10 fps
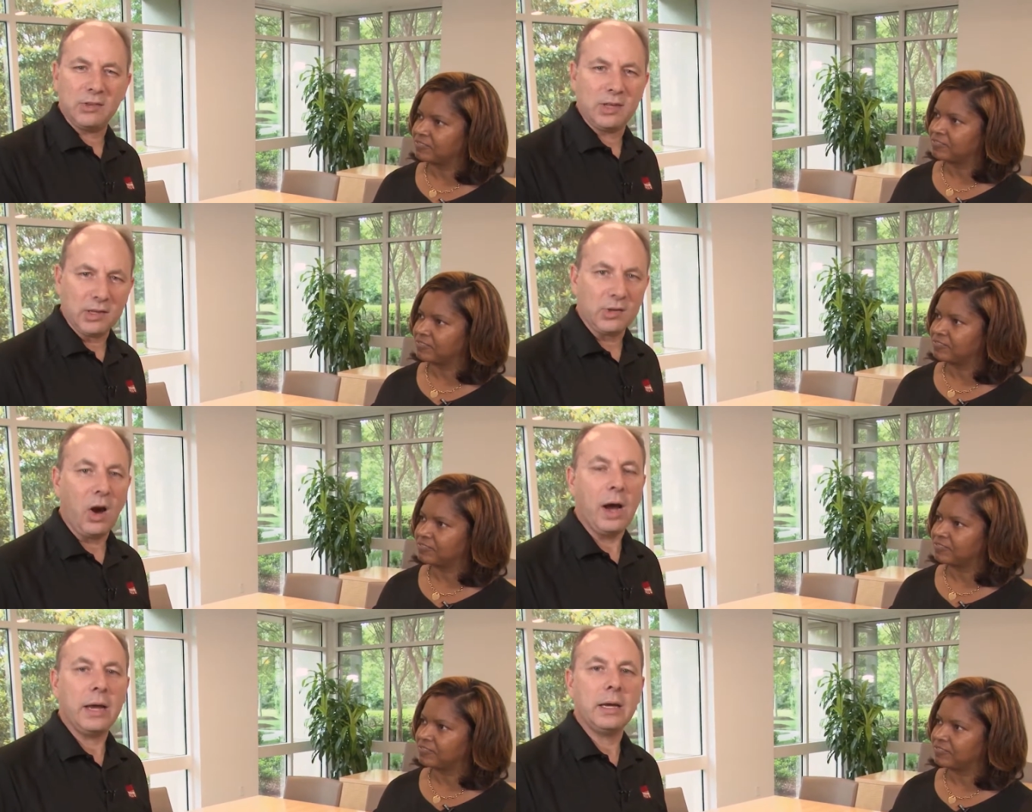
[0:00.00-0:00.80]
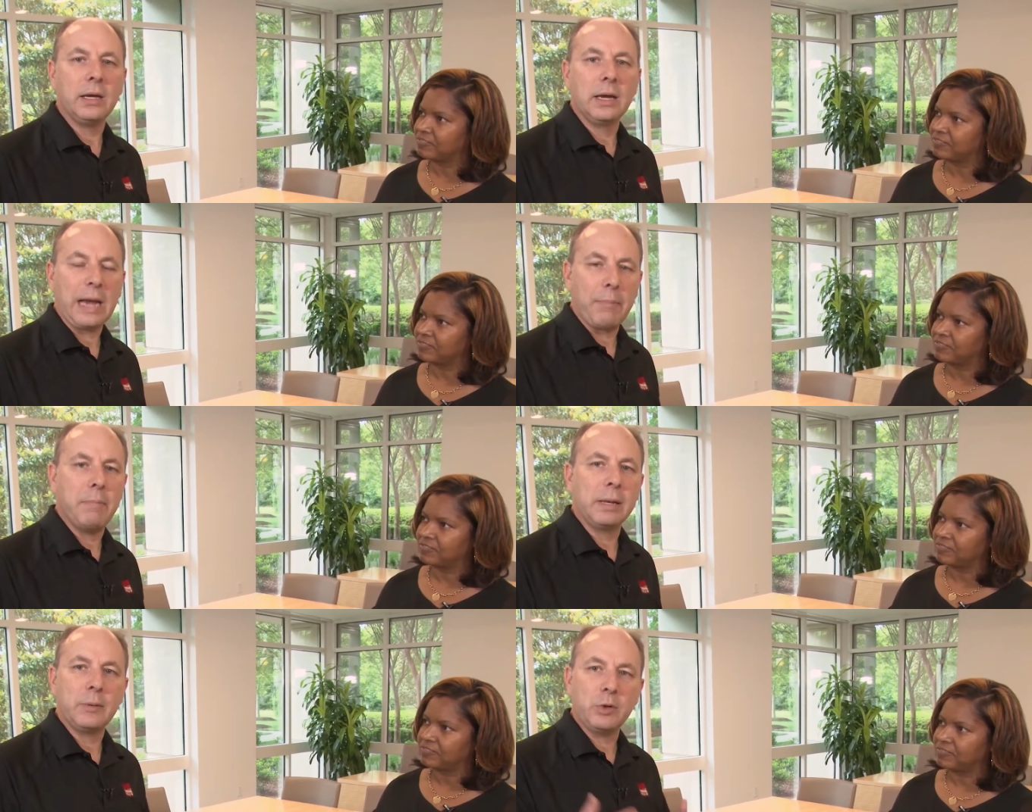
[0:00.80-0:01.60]
Speaker 1: NCSI
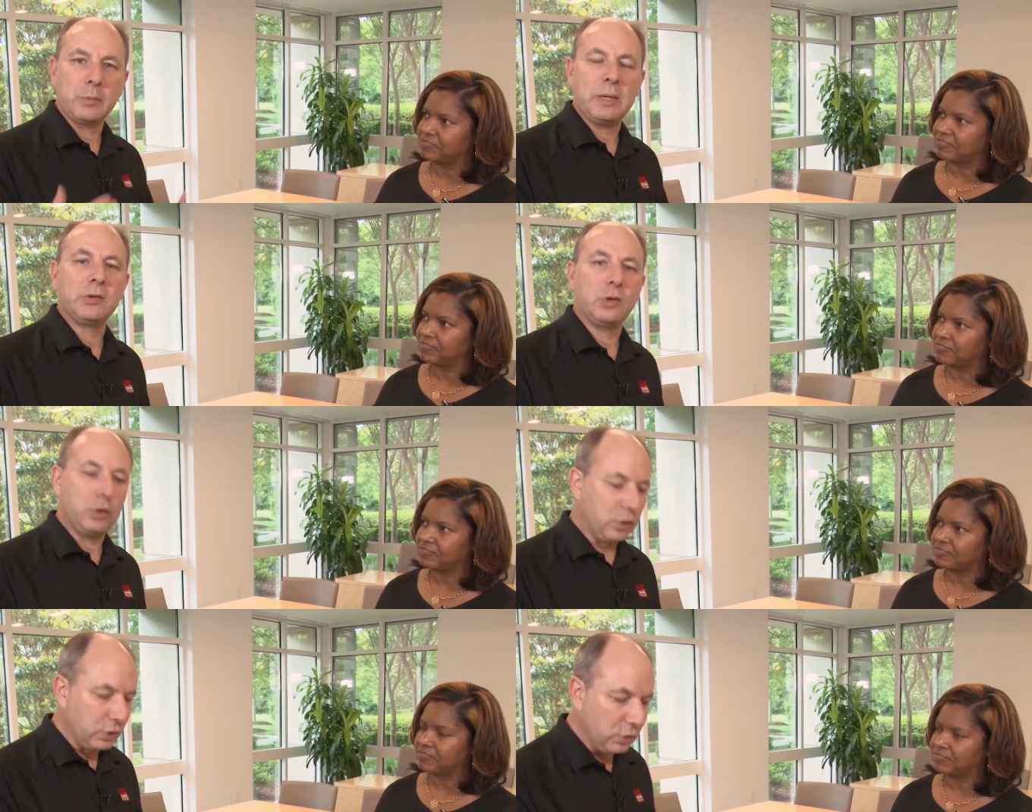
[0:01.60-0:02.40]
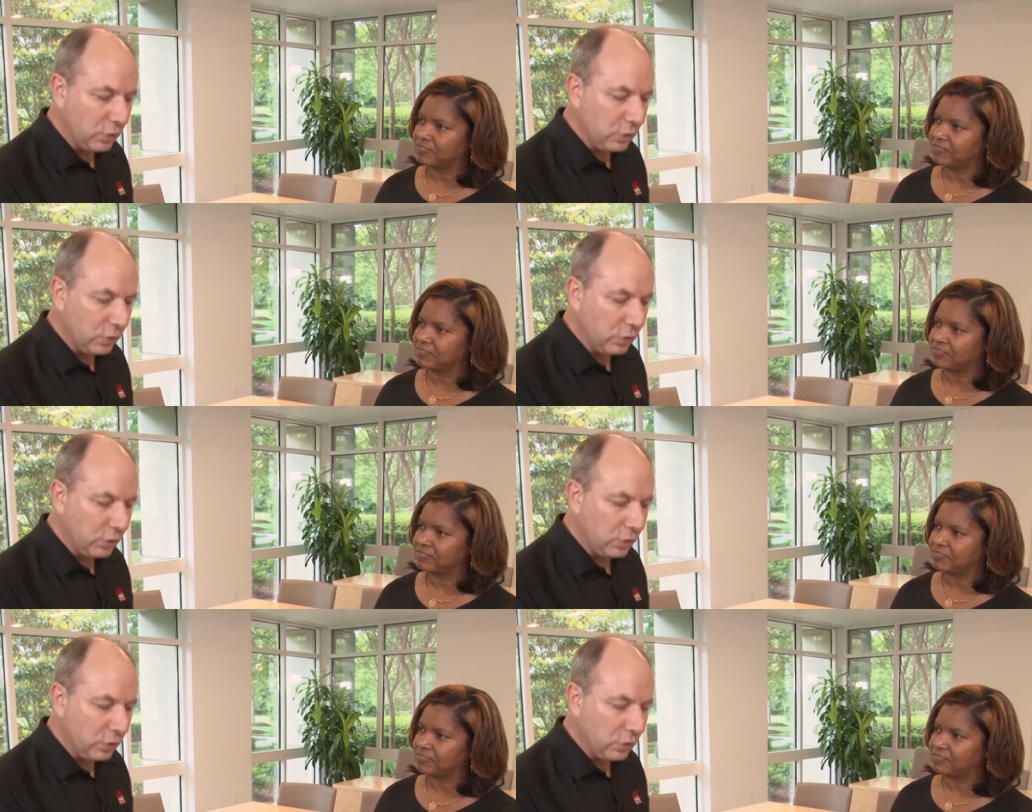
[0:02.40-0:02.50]
capability, which means that you can